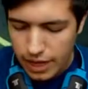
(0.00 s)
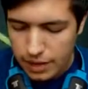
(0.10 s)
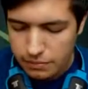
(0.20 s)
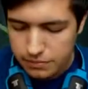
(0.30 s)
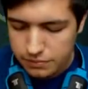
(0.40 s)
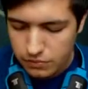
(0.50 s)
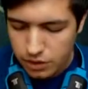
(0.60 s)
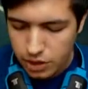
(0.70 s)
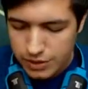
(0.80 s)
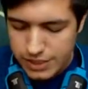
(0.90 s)

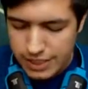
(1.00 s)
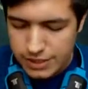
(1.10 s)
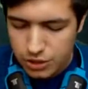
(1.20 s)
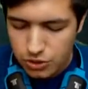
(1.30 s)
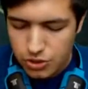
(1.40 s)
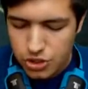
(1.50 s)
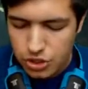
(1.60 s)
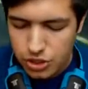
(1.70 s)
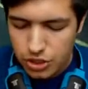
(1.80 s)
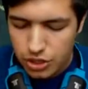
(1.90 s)
You know, it's things that you
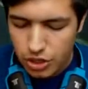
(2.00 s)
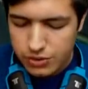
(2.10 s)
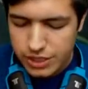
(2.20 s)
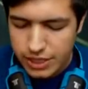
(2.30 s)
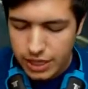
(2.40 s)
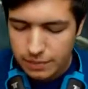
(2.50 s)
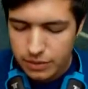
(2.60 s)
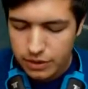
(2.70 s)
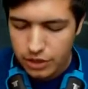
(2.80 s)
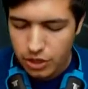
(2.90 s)
shouldn't notice.
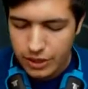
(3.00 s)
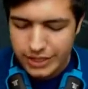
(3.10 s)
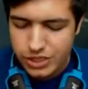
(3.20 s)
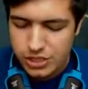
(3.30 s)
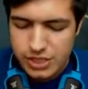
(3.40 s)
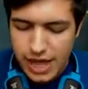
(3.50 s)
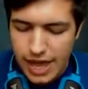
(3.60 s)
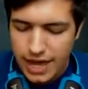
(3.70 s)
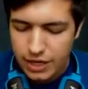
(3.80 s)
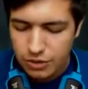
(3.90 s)
You know, it's just
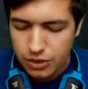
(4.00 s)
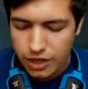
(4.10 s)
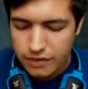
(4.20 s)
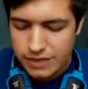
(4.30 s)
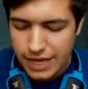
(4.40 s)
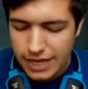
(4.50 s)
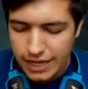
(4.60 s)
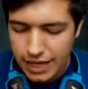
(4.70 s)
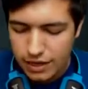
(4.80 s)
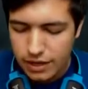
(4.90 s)
there, and you kind of take
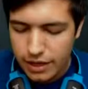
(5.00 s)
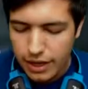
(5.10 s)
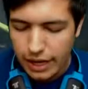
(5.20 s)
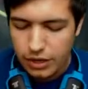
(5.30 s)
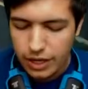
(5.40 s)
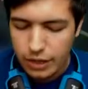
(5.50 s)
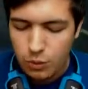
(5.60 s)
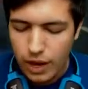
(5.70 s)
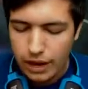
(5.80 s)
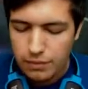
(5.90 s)
it in, and you're
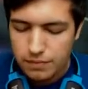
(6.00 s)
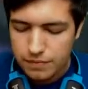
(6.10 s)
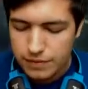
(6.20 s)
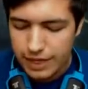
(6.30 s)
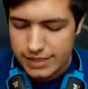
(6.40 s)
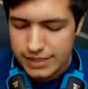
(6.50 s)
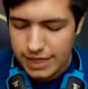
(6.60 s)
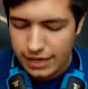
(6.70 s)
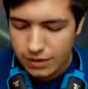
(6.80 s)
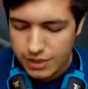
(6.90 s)
like, wow,
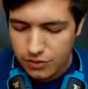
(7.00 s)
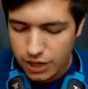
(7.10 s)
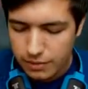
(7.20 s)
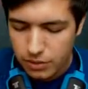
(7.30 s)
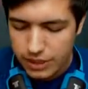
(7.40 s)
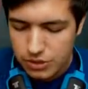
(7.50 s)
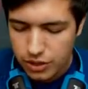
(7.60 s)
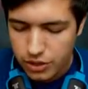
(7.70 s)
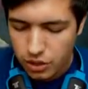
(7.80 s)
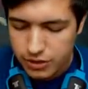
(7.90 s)
that looks incredible. Let's
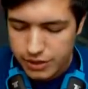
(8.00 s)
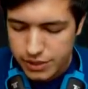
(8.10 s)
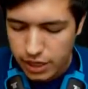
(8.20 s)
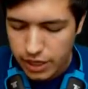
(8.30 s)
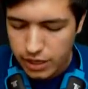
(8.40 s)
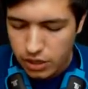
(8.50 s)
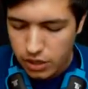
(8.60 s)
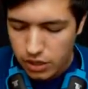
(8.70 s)
try and knock this guy.